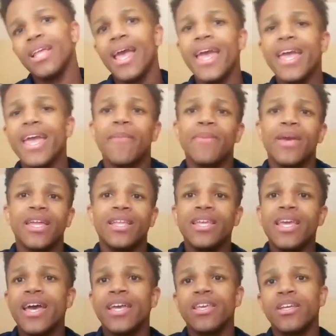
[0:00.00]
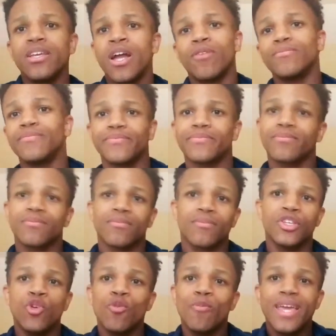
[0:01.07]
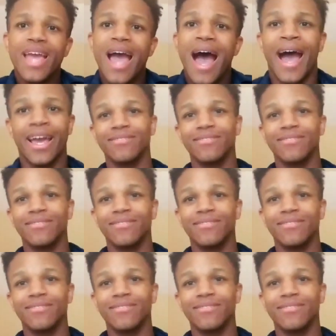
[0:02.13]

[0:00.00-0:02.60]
Hey, I mean, yeah, you know, UBI.